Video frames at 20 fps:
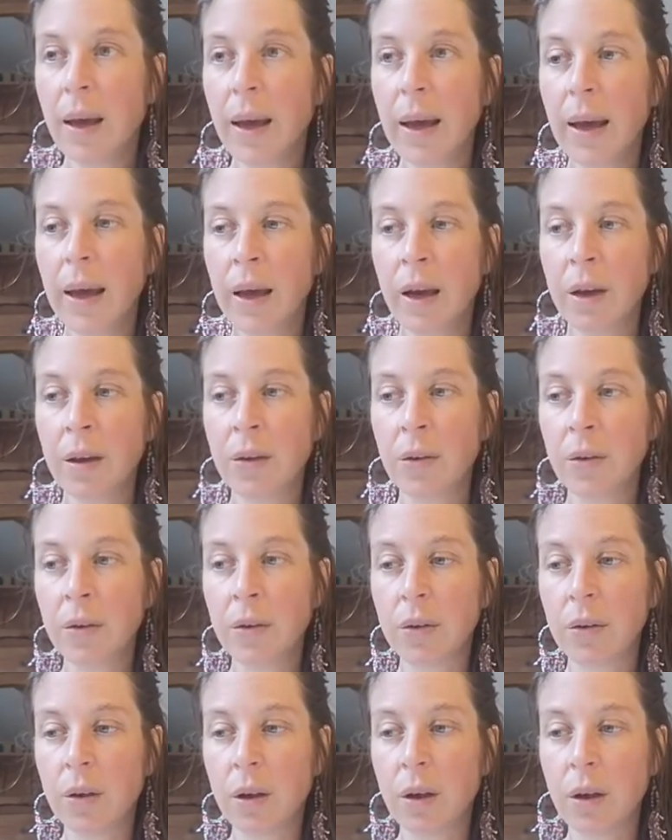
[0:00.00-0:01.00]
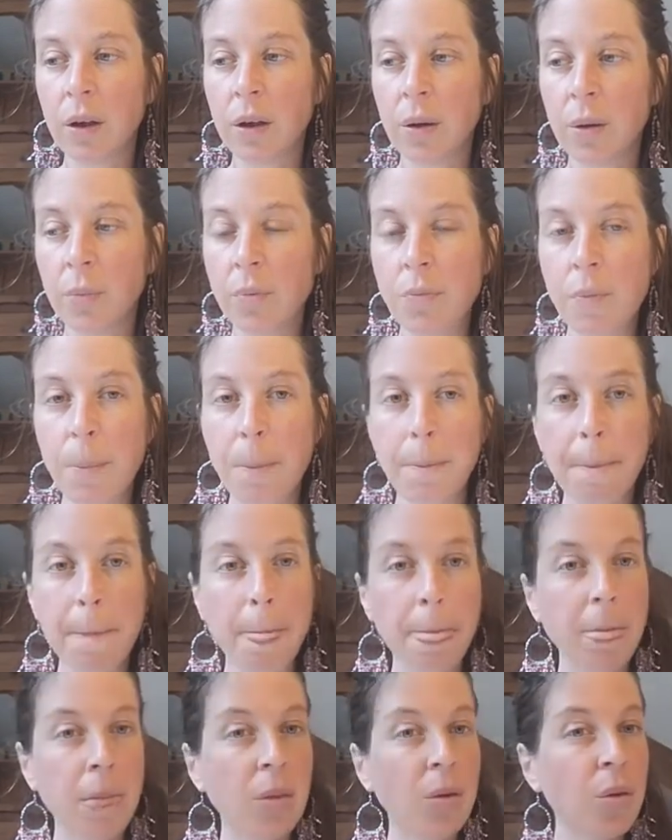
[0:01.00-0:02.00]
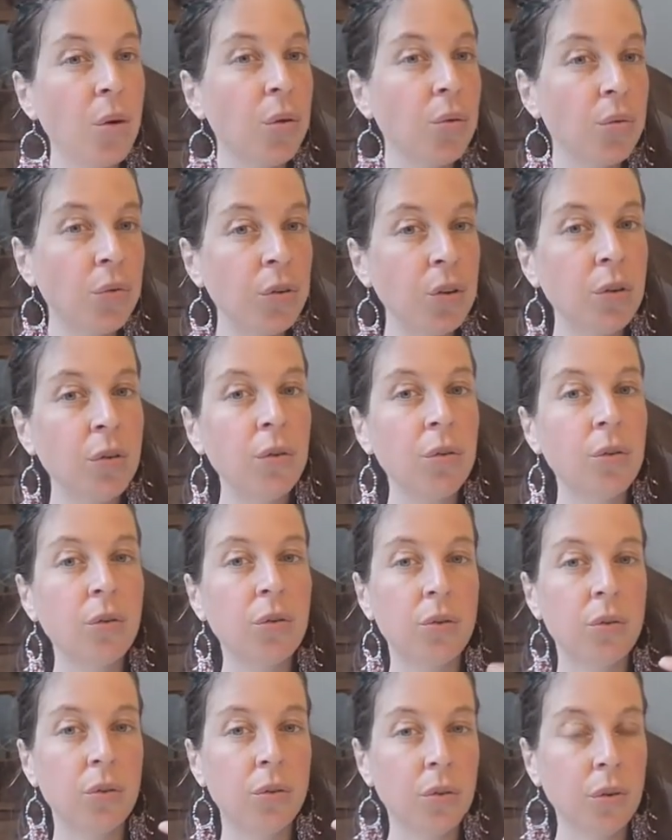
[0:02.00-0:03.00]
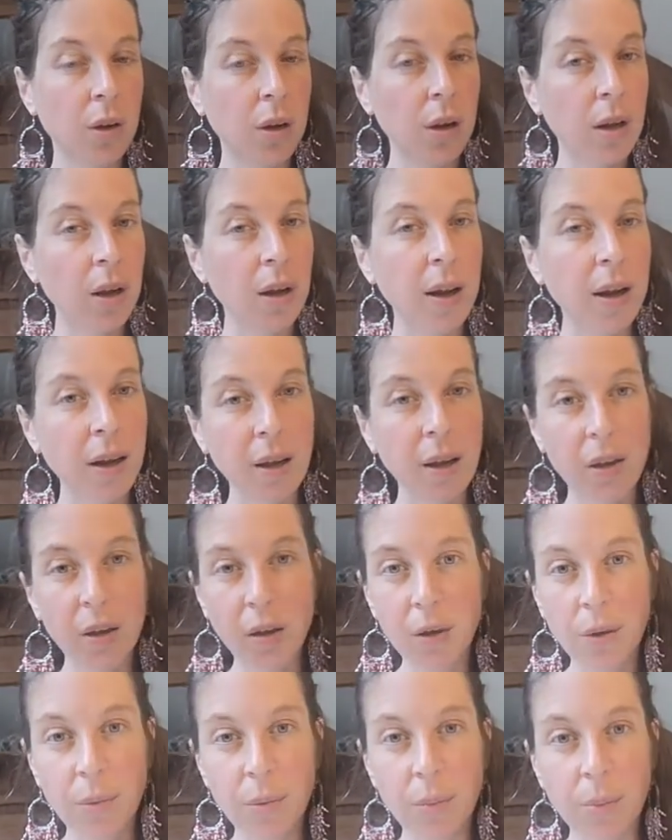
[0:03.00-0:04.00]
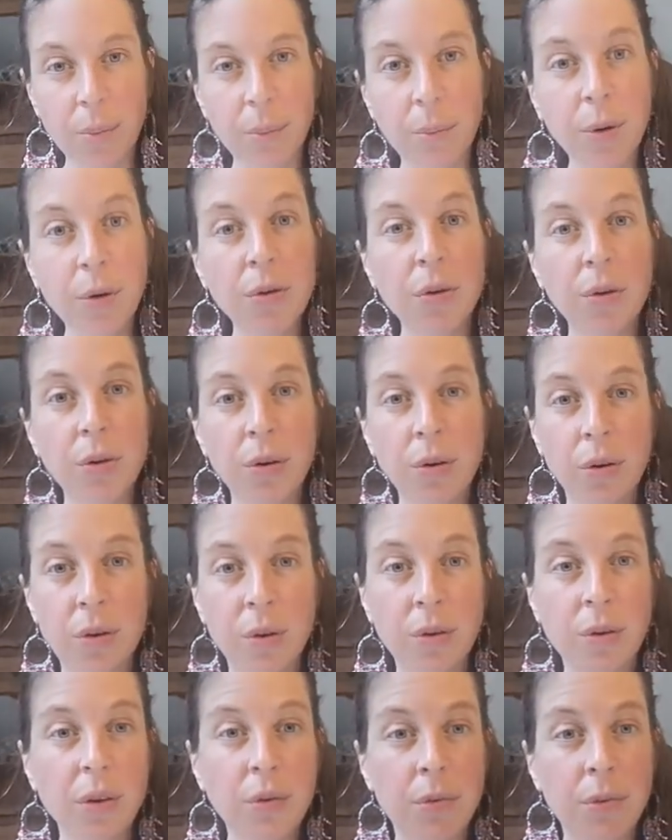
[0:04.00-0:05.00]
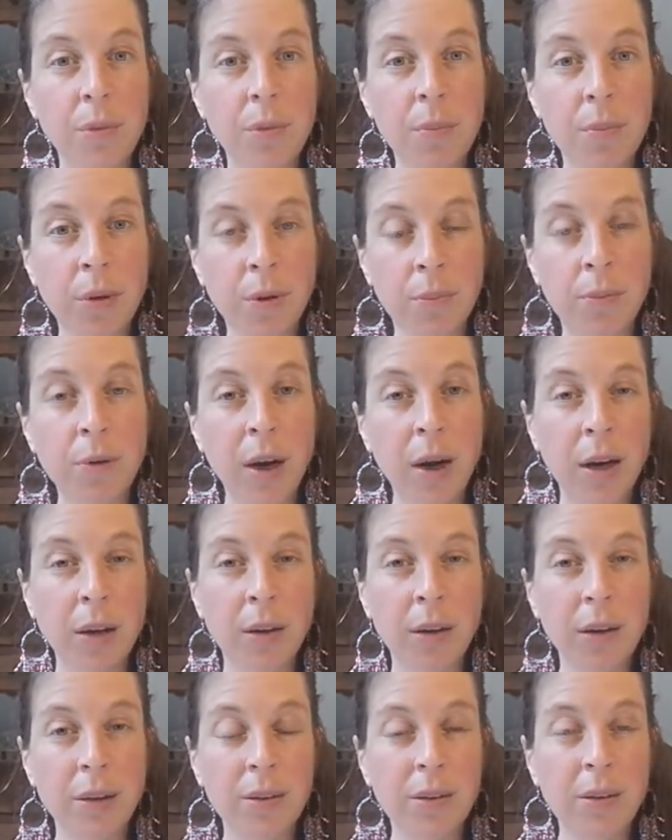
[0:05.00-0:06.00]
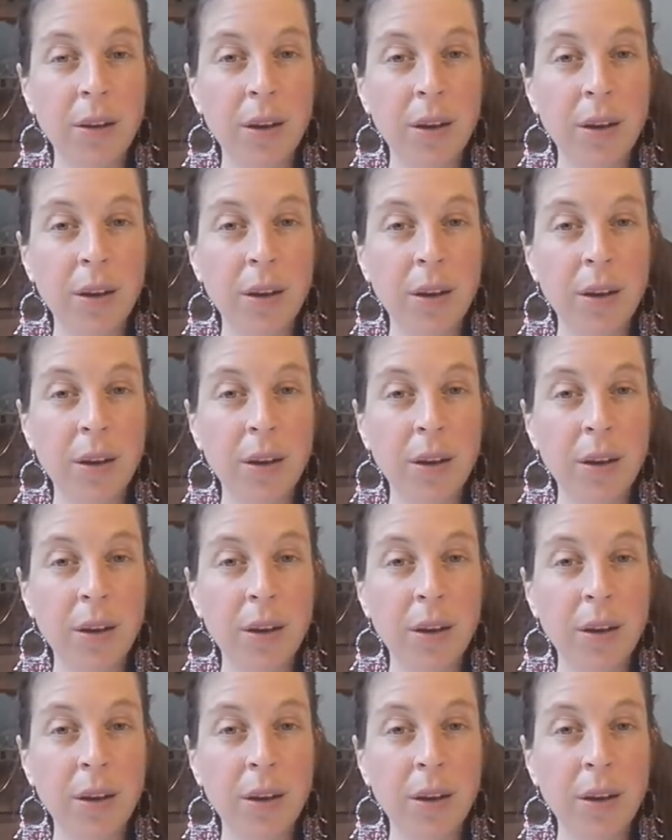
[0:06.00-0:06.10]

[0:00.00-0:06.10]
and um, continuous like um, personal development practice,